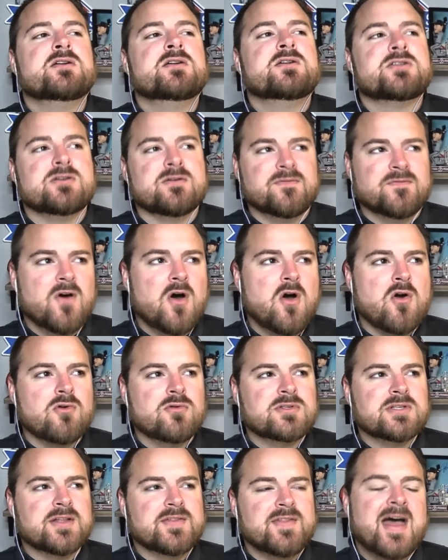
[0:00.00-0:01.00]
to
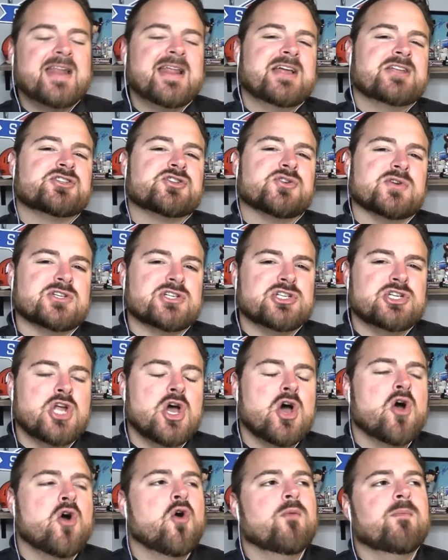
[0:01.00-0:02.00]
vote? And that answer is
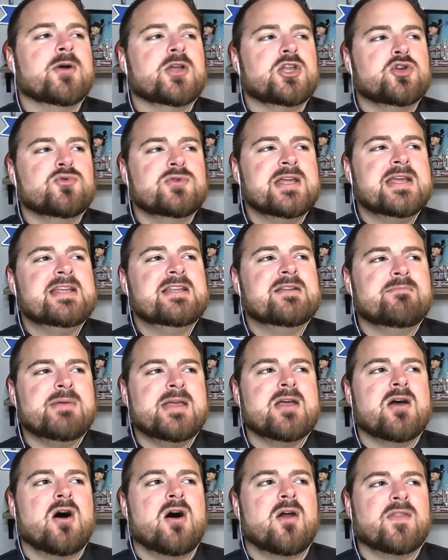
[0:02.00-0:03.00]
no, but you need to
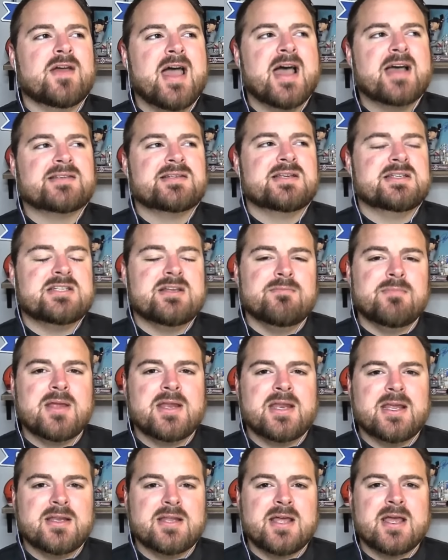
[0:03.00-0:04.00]
be on the SEC
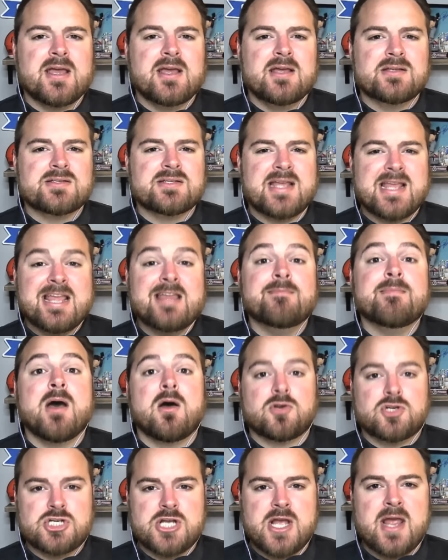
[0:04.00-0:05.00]
Media Days
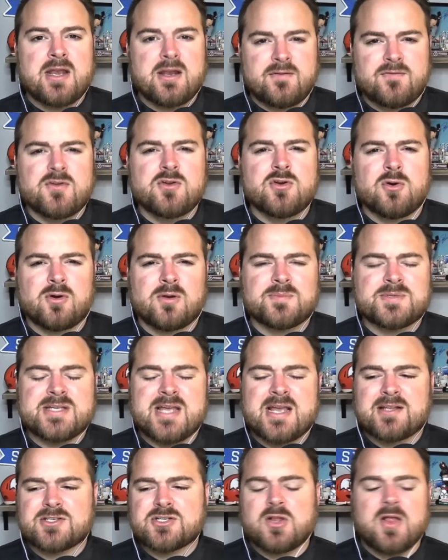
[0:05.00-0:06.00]
email chain, if you know what I'm
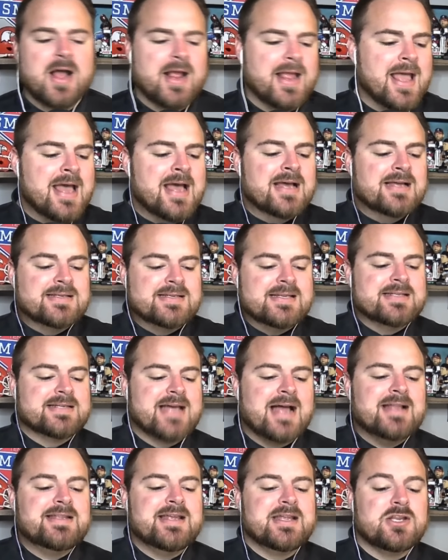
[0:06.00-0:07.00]
saying. So, like, since
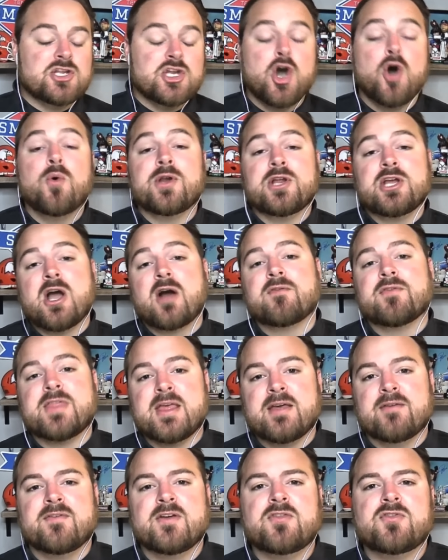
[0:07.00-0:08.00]
I didn't go and cover
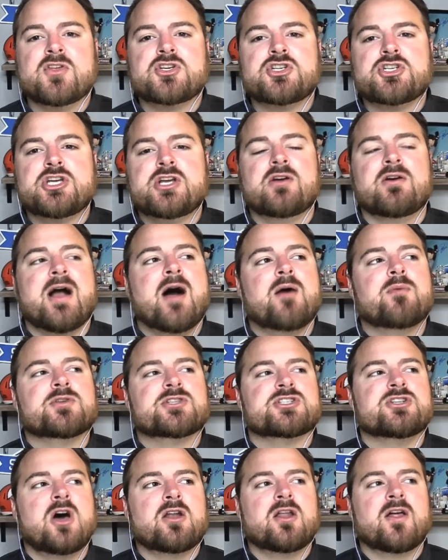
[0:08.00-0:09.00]
the event this year, I
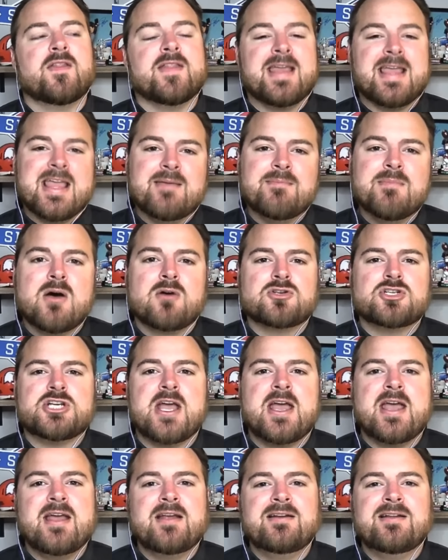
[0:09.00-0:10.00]
was not on the email
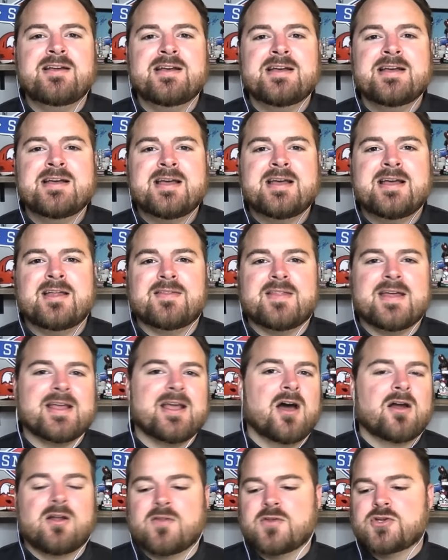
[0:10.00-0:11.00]
chain. They
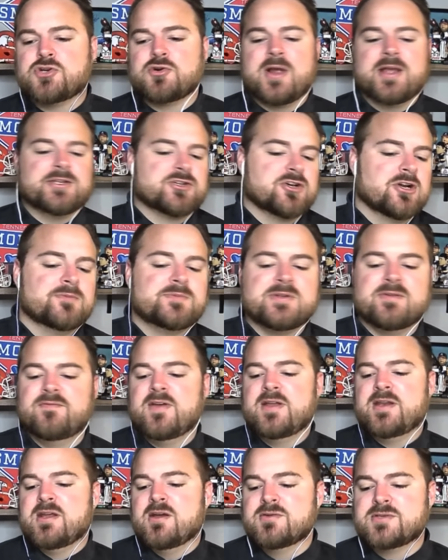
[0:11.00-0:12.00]
got all the transcripts and
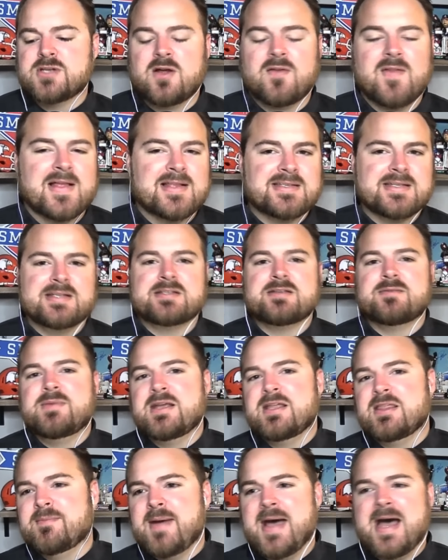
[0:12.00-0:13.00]
videos and all that sent to me,
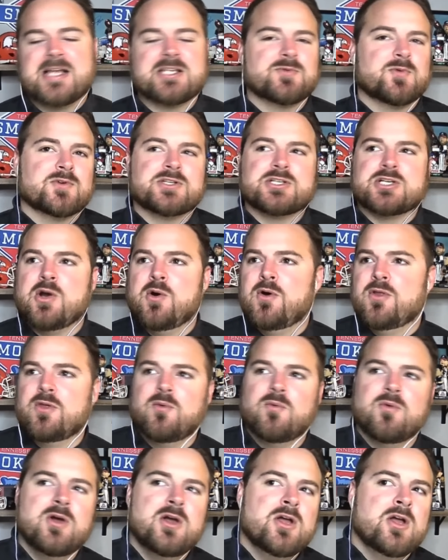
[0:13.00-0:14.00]
and the passwords go on
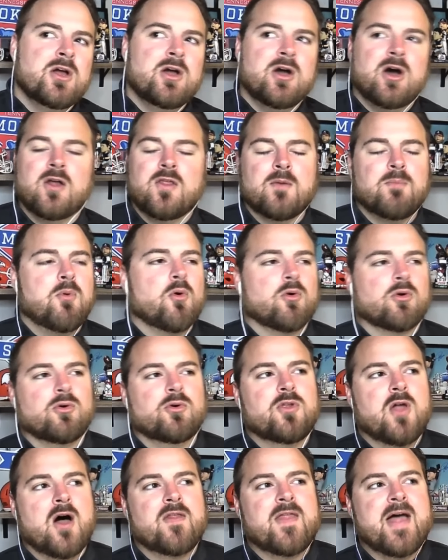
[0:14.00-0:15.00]
the on the portal
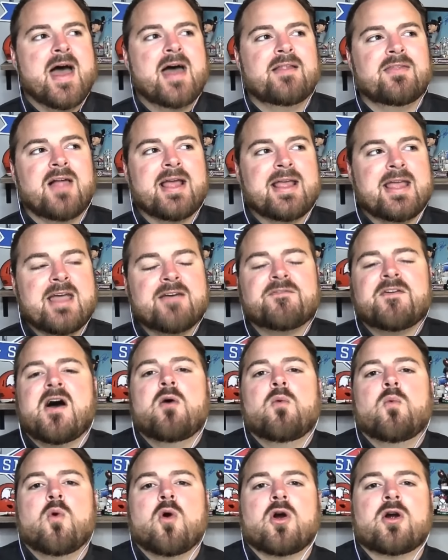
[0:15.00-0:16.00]
and all that. Like, if I
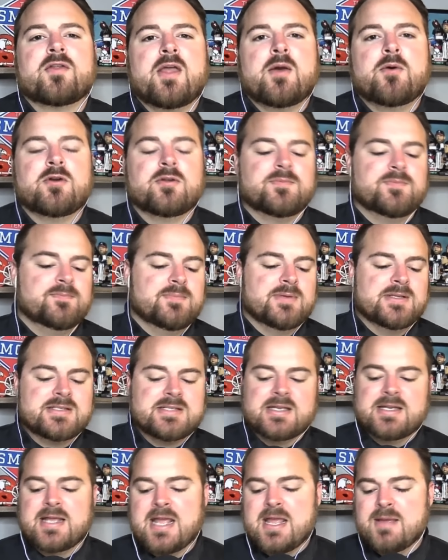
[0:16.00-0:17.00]
were, they would have been
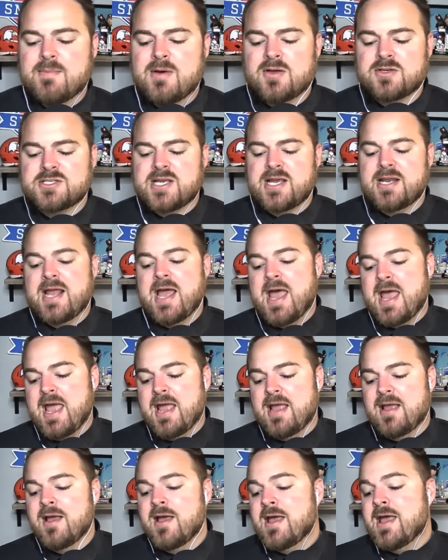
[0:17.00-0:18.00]
sending emails saying,
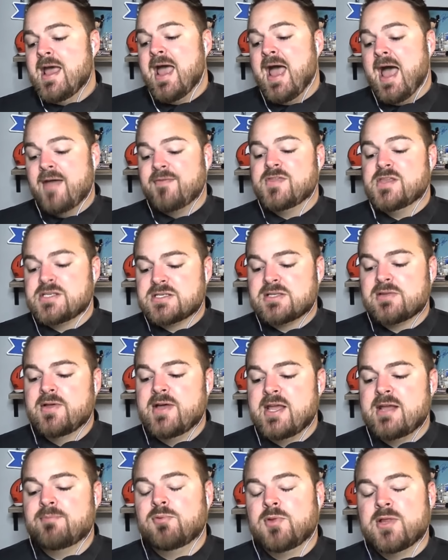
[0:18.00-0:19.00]
"Hey, at this
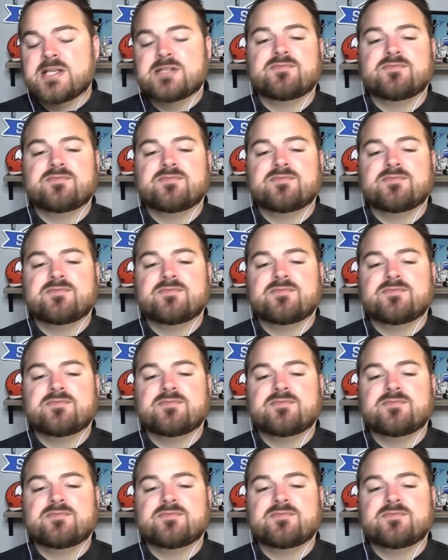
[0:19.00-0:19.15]
link, please